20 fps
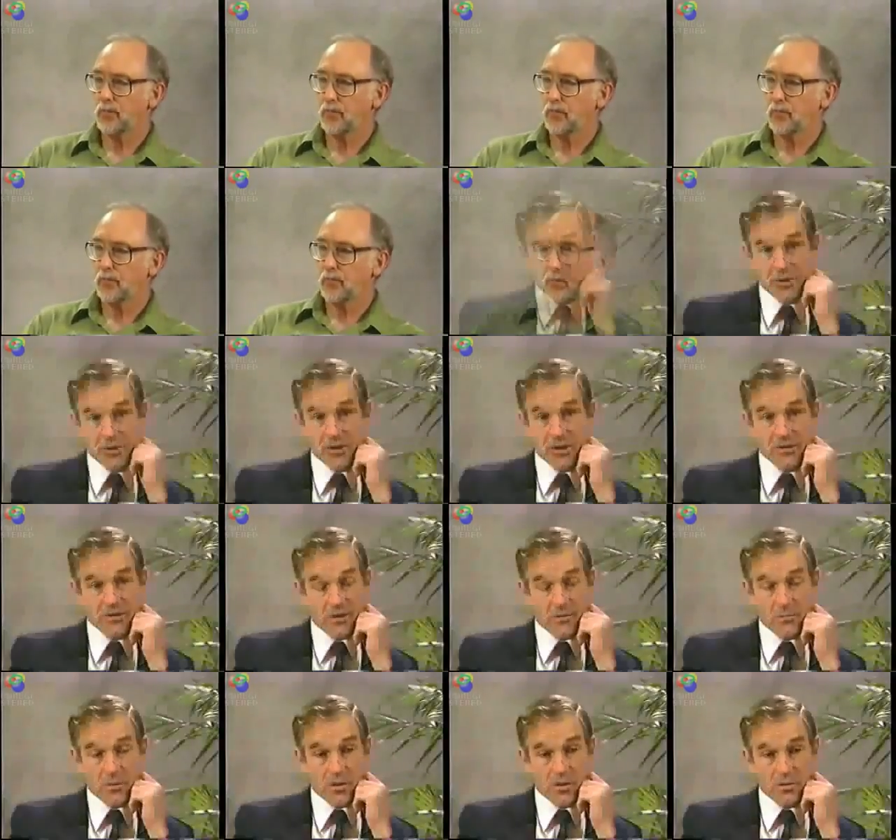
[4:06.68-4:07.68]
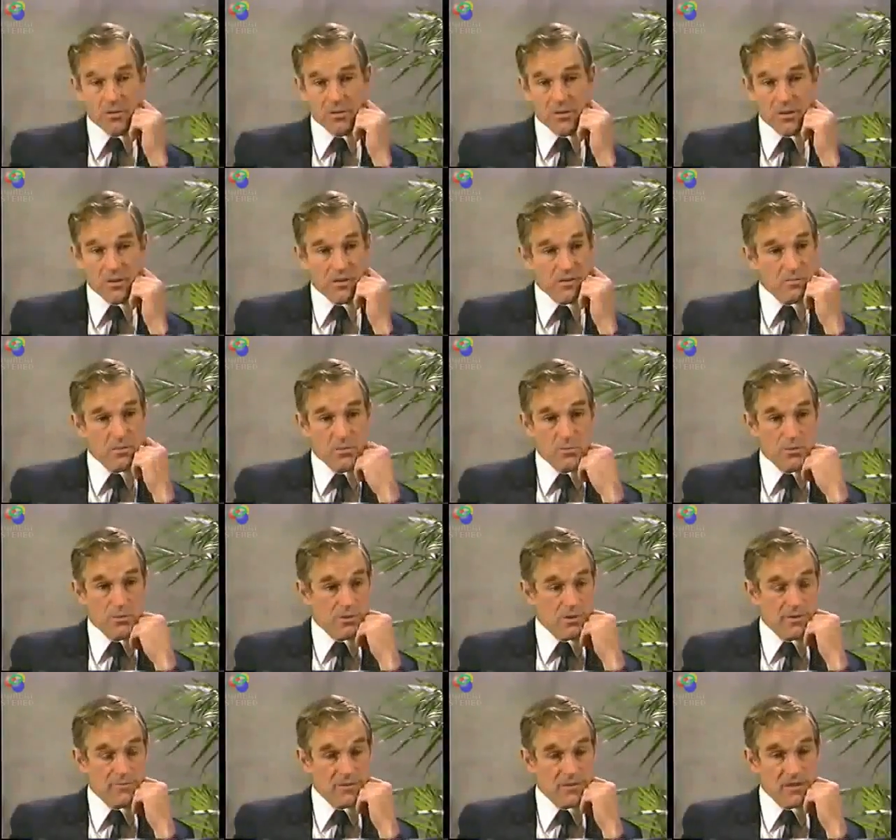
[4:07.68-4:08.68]
That's why we should change our policy. That's why we
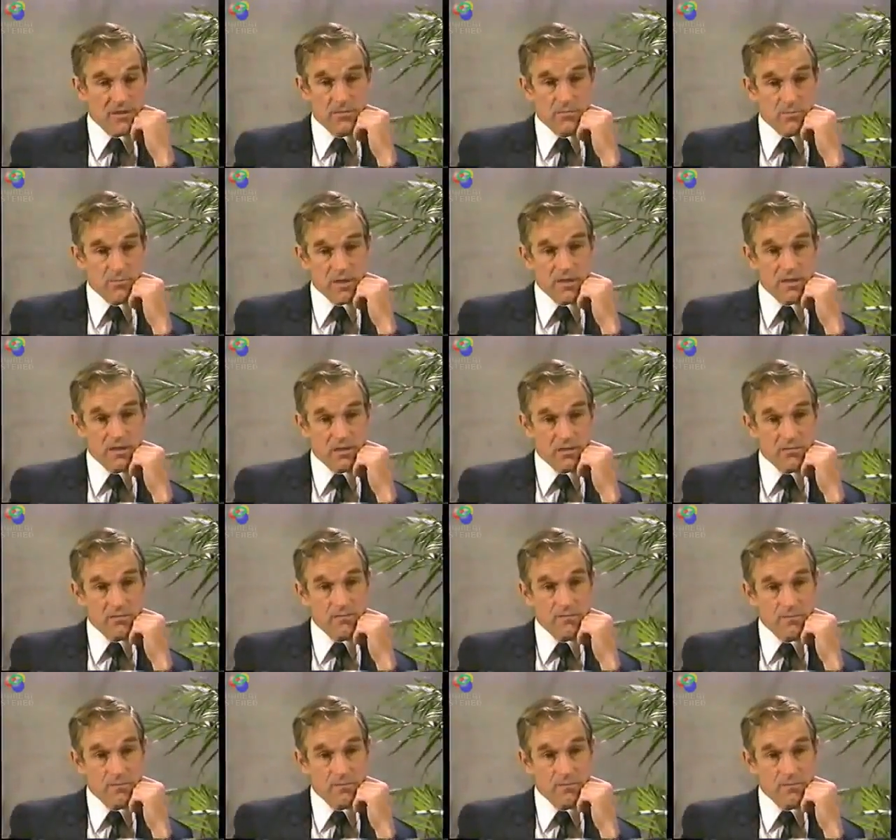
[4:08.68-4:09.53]
should have sound money.